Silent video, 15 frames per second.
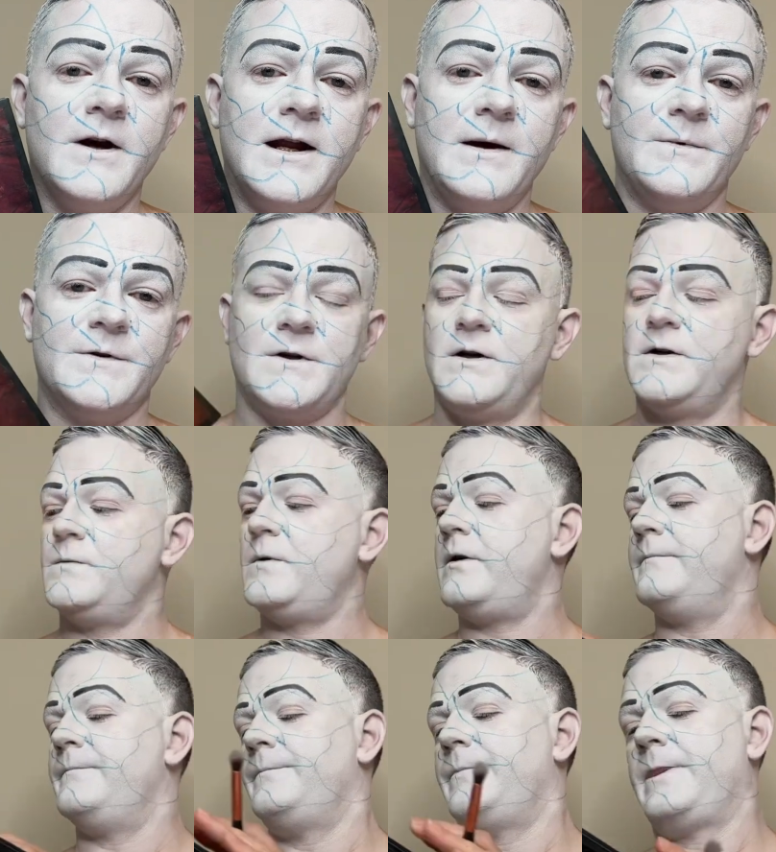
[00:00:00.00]
Amazon as
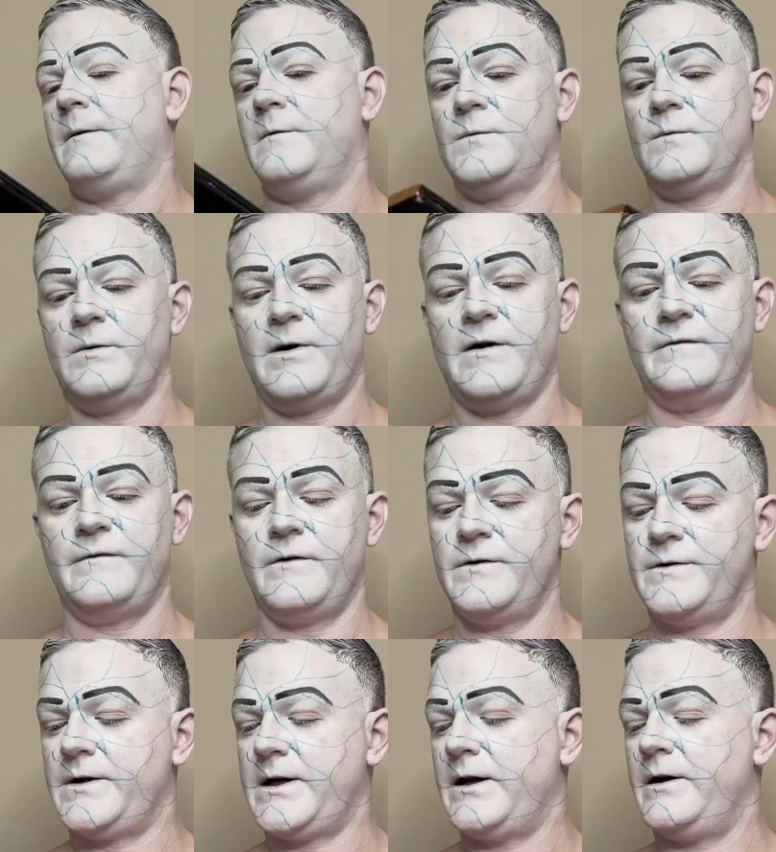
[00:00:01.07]
well. It was one of my
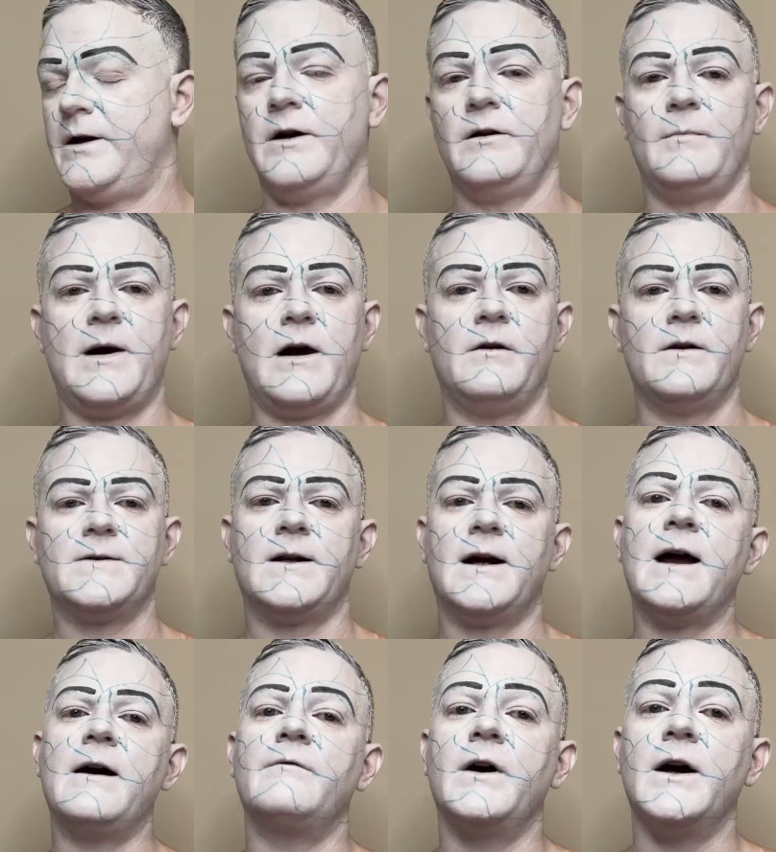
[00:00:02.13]
first kind of color palettes, and I
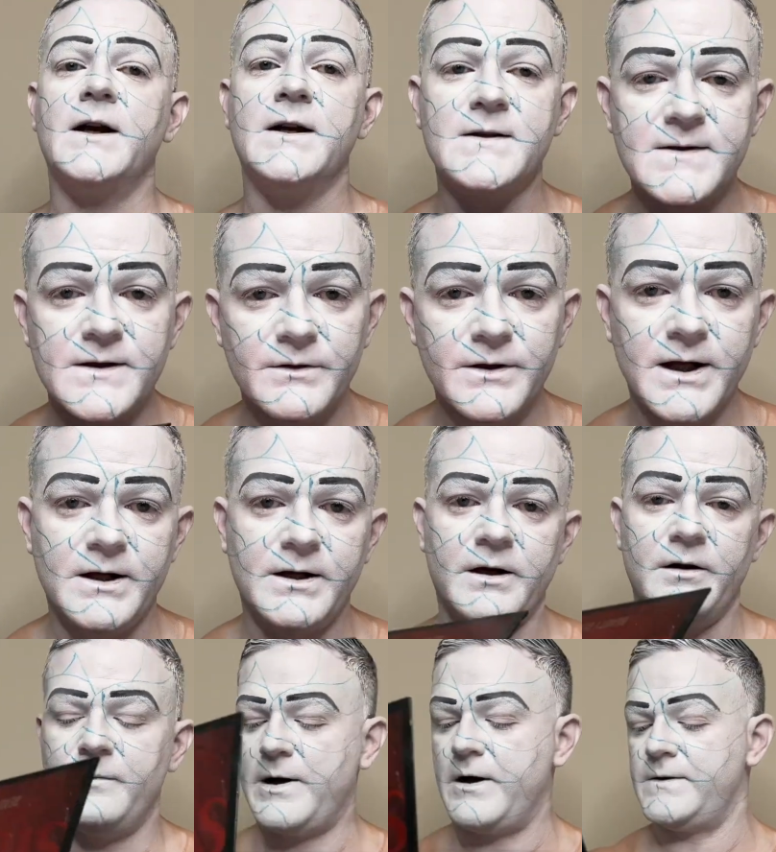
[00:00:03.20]
have a gazillion
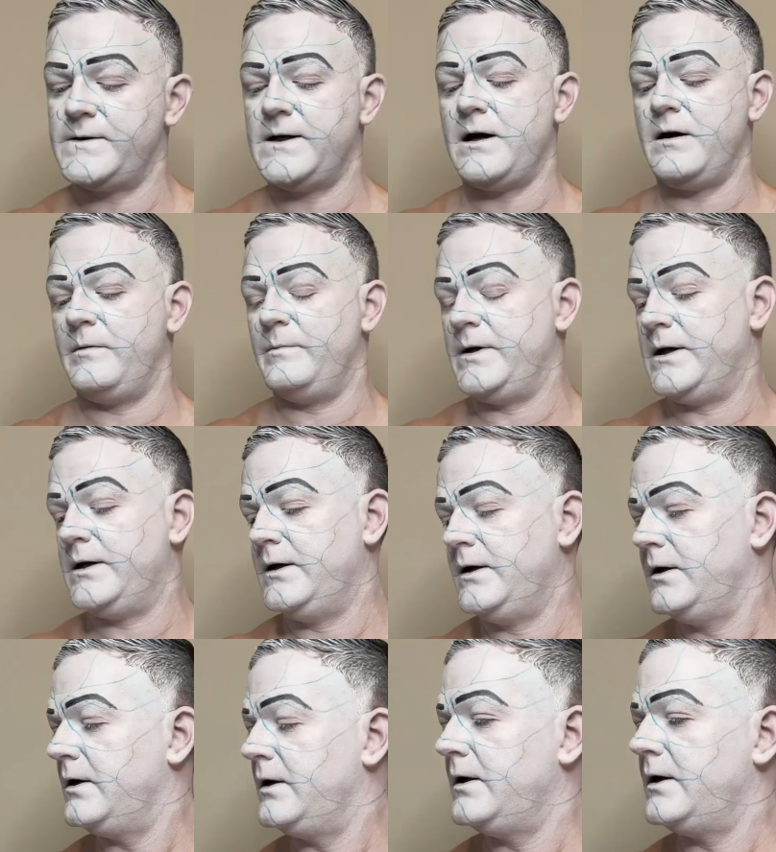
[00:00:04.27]
color palettes now, but
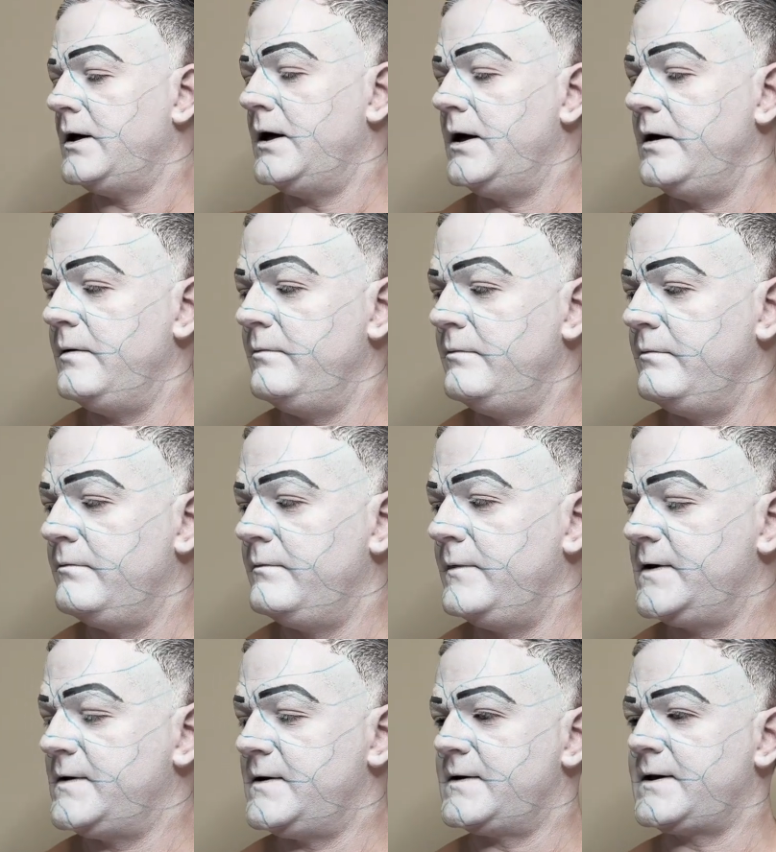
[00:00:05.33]

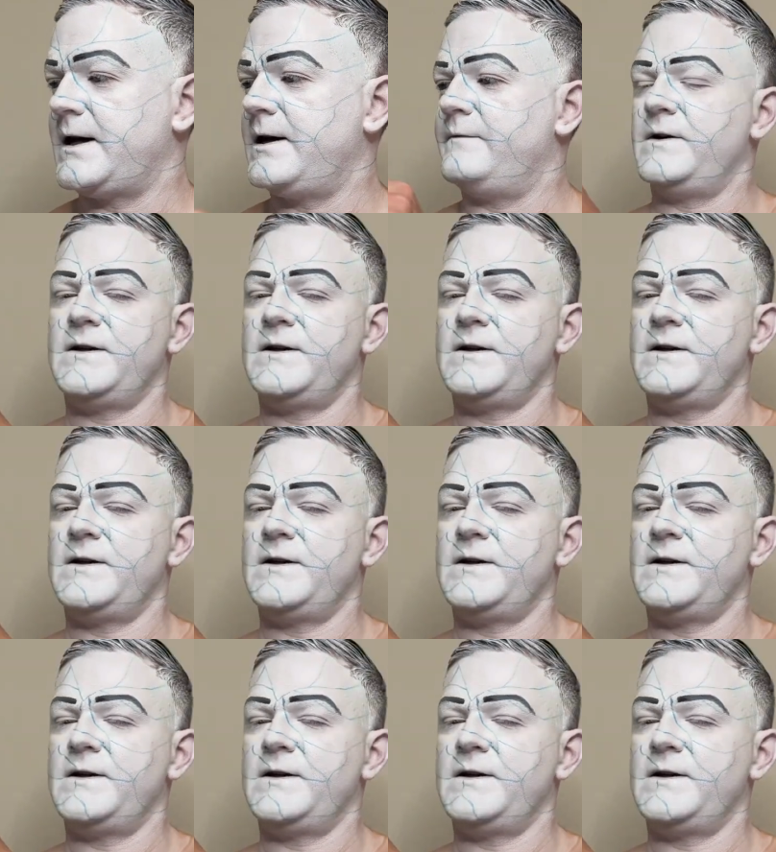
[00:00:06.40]
this is kind of a